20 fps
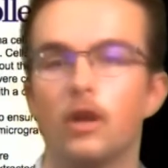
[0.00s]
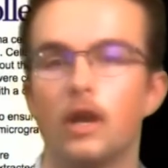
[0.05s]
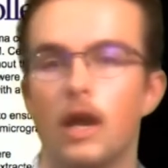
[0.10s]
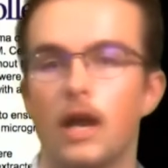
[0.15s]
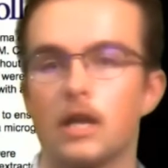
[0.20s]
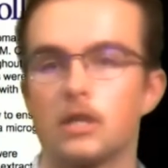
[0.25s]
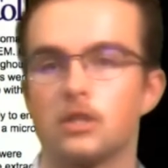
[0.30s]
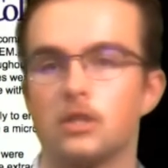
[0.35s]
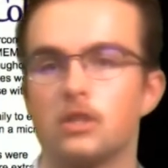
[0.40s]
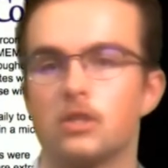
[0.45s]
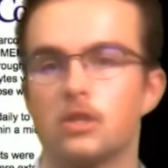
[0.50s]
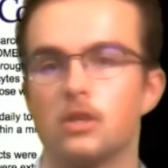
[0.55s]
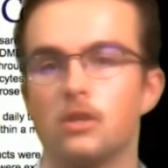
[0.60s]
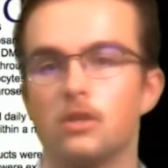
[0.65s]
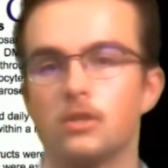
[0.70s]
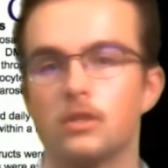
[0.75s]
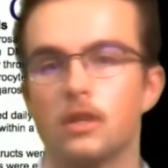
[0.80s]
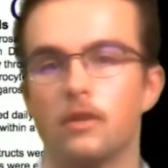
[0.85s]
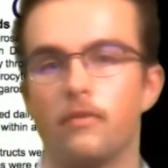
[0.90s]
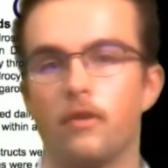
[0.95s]
actually
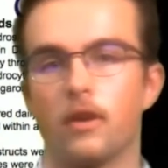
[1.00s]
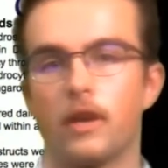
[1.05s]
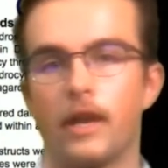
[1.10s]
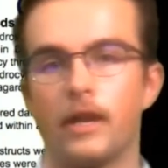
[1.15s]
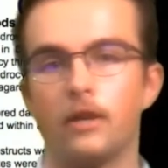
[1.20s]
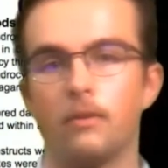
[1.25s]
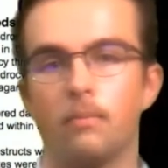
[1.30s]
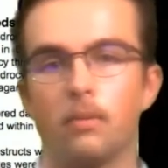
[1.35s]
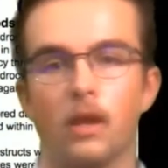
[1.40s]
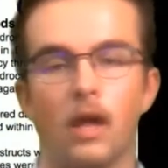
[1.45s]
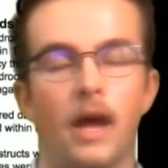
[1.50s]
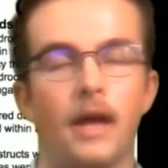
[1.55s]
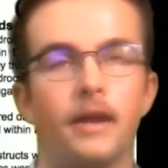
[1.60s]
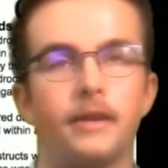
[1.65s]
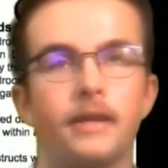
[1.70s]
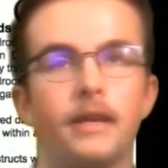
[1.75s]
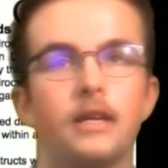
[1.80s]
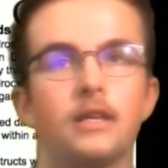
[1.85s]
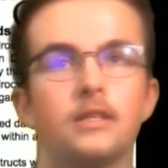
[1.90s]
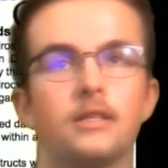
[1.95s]
shows a volcano plot
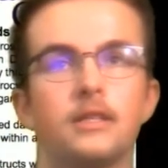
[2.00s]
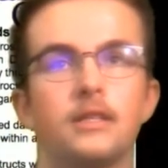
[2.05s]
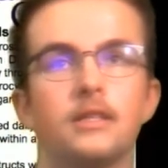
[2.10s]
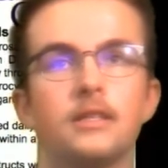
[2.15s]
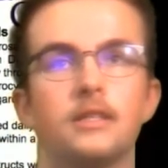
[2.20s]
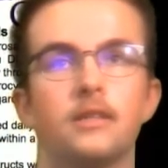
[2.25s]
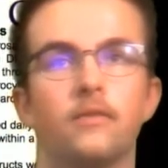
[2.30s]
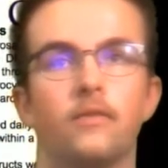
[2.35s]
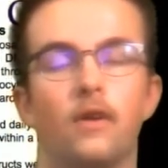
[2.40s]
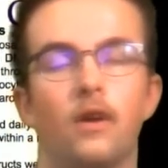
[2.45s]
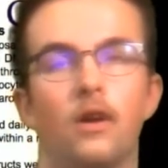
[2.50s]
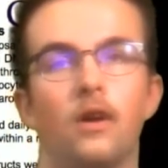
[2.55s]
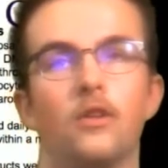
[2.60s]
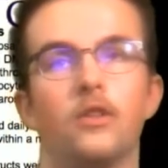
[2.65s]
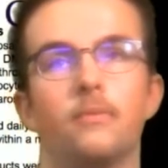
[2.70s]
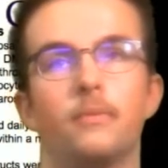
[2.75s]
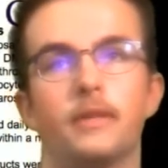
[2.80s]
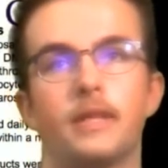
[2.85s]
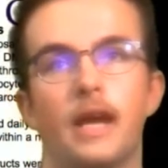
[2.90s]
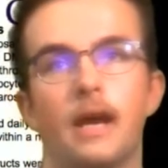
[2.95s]
analysis of all the
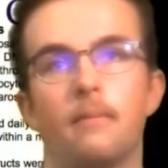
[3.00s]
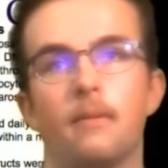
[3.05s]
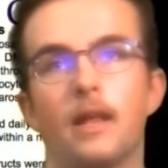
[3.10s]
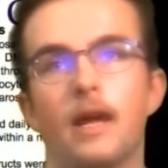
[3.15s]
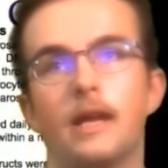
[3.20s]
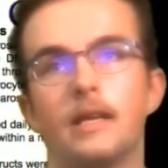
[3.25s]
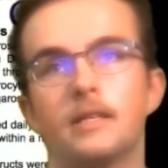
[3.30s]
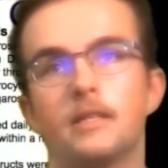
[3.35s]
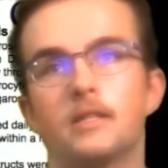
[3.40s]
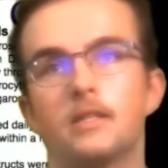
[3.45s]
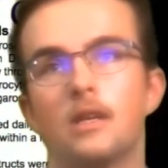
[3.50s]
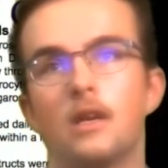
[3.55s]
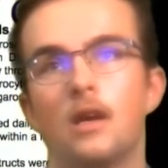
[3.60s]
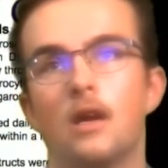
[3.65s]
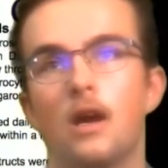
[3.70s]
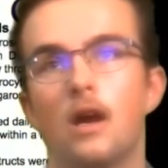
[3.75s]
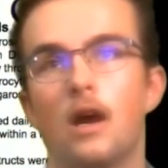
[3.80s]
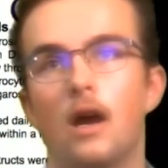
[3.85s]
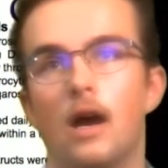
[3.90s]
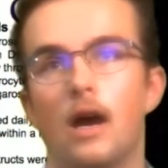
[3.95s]
metabolites
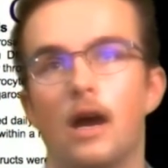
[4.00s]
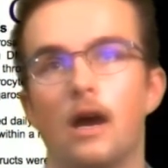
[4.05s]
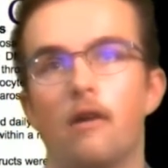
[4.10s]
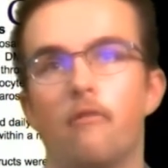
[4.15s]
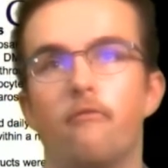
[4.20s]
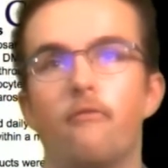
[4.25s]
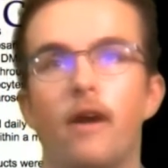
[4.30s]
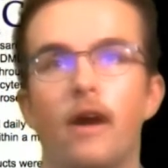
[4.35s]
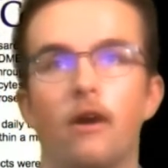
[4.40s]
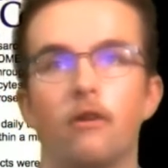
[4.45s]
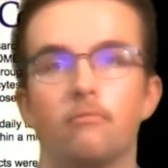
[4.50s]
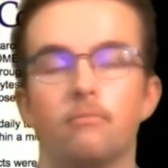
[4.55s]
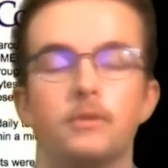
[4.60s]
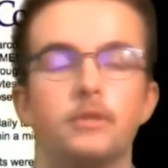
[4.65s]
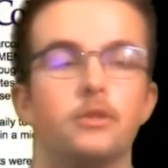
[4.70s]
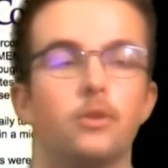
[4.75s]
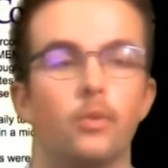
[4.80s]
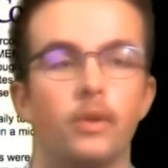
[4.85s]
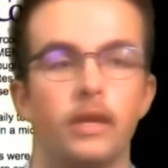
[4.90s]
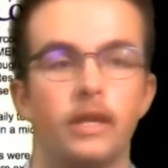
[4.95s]
found
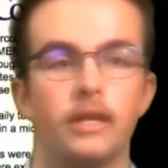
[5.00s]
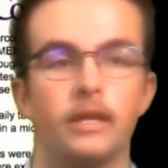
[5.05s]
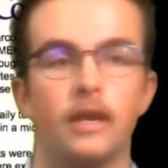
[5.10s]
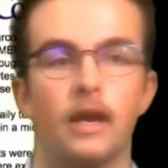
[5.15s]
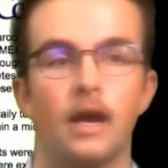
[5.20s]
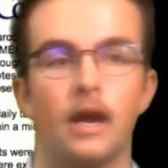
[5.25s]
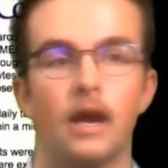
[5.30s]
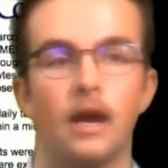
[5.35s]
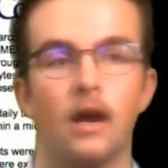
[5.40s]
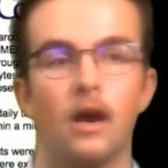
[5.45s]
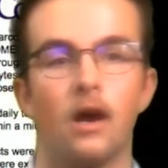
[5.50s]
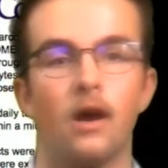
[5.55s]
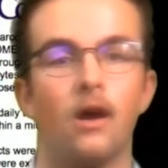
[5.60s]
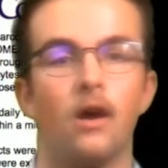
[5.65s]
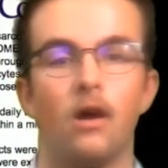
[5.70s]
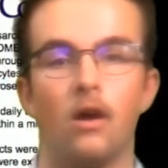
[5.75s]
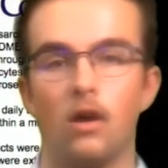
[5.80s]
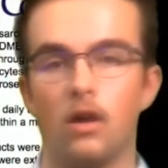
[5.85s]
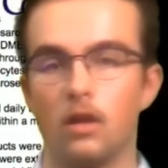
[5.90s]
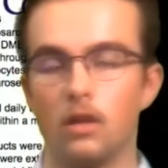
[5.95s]
between
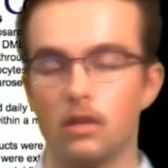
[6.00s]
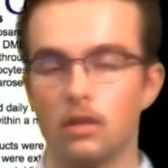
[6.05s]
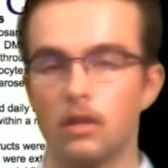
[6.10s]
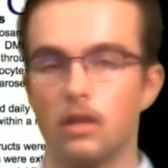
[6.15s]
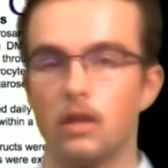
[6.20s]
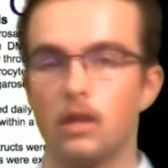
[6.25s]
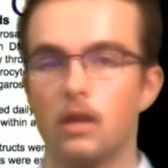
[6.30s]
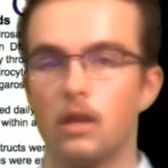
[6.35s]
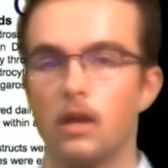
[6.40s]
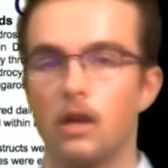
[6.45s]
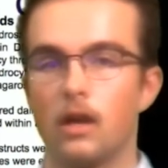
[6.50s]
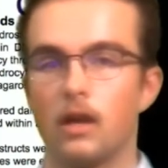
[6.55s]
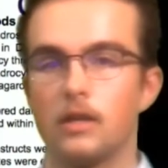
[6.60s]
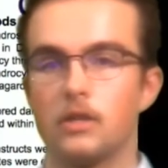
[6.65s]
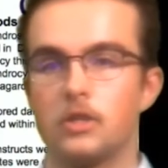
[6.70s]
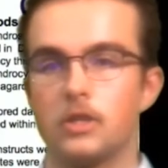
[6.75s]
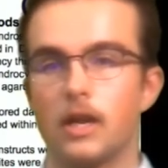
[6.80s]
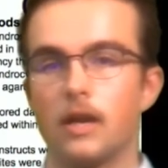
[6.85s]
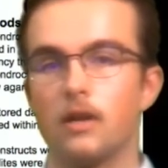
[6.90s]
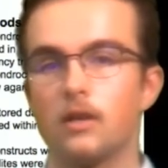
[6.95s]
all
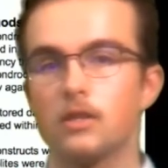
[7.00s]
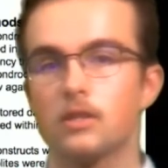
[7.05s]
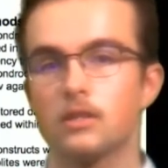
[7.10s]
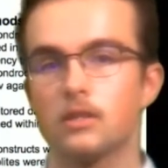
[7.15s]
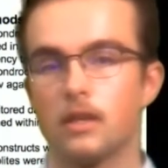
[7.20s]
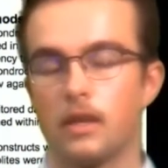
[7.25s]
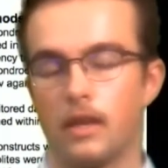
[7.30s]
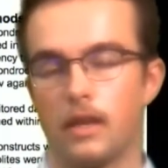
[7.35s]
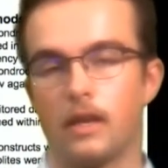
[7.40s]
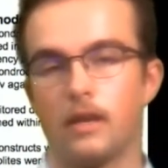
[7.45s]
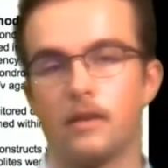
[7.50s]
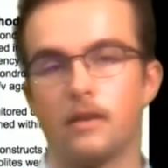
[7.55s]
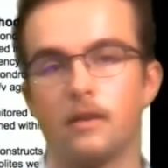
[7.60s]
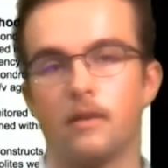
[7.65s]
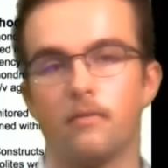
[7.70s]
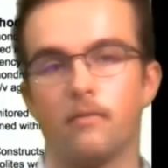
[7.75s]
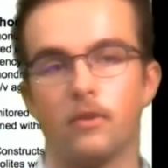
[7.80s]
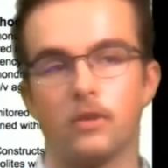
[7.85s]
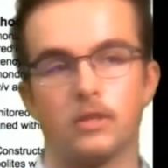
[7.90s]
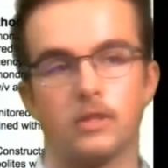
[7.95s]
gels and
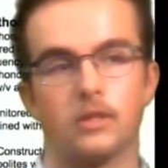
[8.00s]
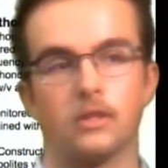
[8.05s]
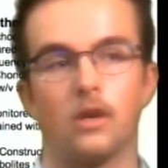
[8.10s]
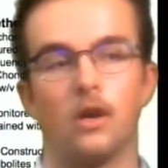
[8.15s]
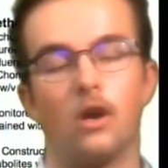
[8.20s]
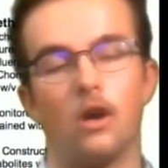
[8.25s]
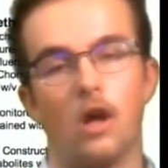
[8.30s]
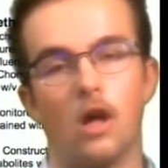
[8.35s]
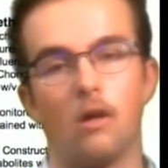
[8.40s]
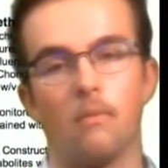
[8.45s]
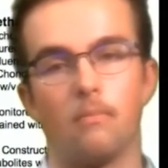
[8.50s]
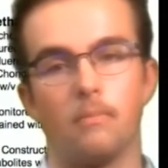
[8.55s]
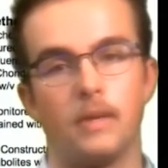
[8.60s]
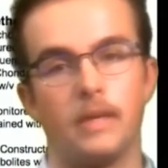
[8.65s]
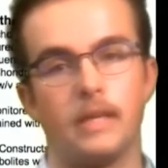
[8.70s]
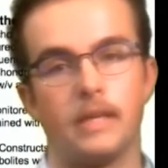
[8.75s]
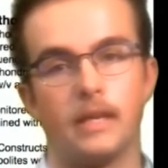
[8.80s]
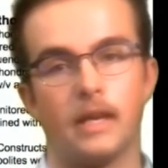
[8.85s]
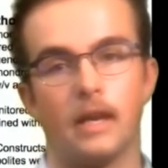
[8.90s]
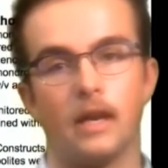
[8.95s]
versus all
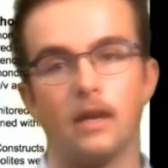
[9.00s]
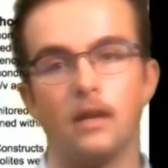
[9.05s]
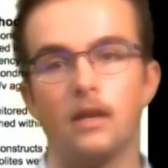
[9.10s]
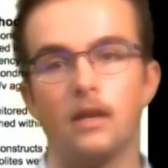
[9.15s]
media.